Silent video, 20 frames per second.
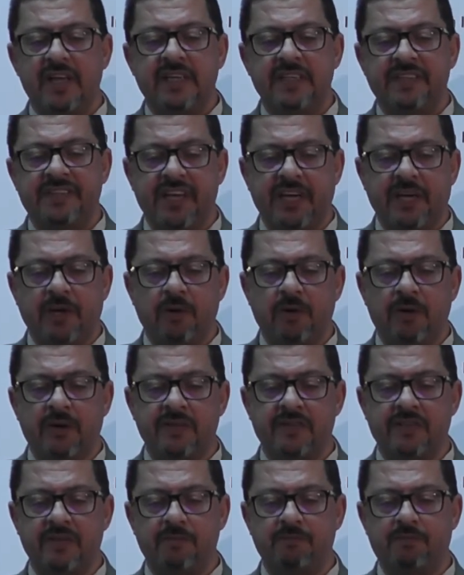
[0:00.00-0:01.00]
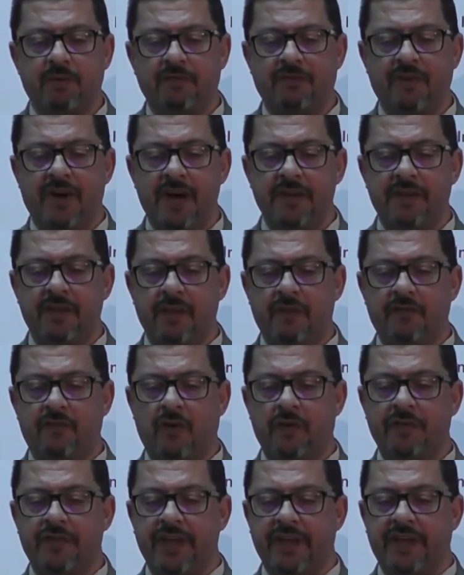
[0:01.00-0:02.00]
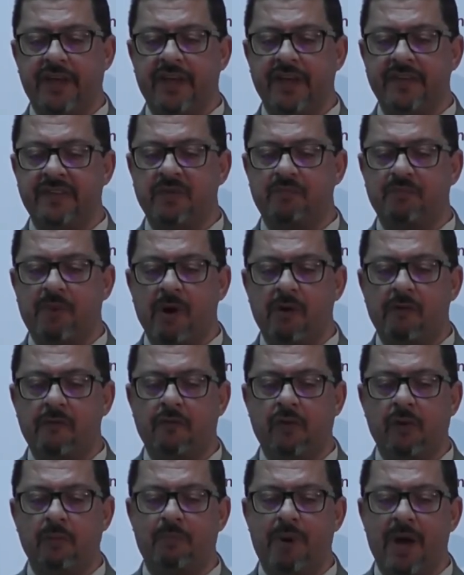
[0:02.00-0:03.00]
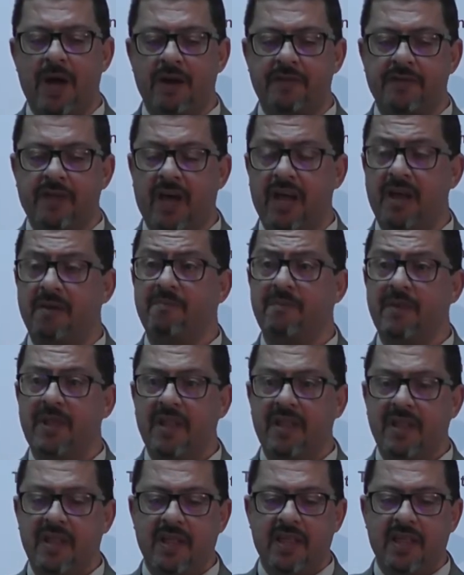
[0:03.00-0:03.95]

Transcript: secularism provided for decades a powerful paradigm